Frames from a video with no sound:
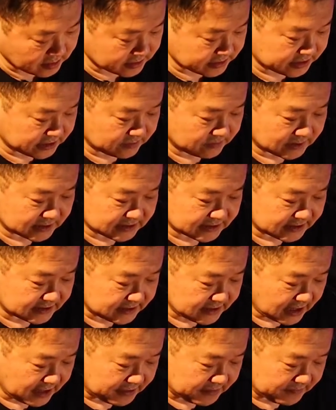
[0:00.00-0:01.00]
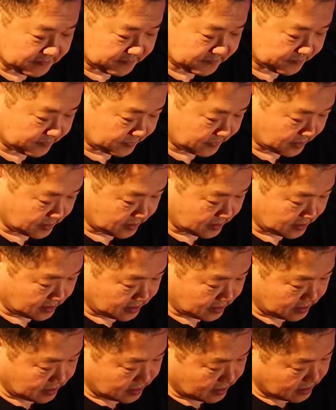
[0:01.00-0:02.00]
See what's inside.
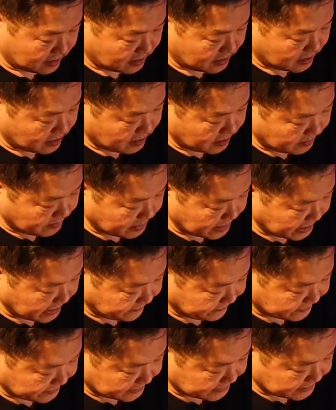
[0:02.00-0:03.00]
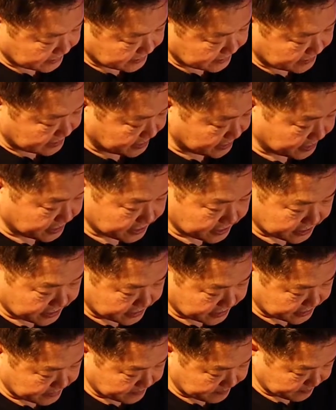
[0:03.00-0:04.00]
I believe this is the
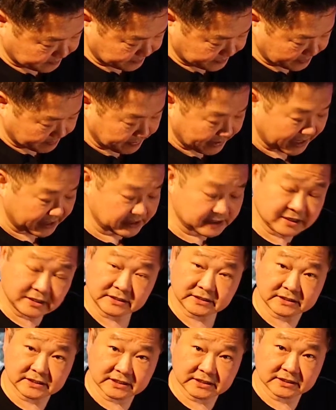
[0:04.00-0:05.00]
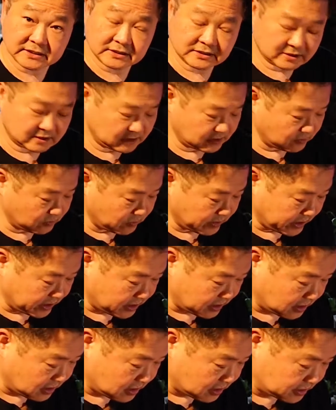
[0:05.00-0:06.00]
pendant you
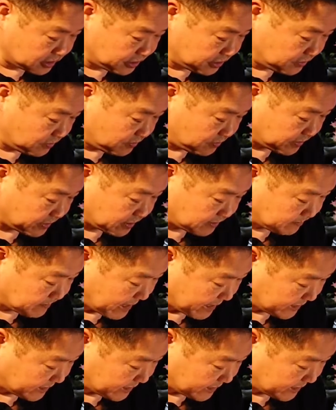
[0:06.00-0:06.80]
wear on you with a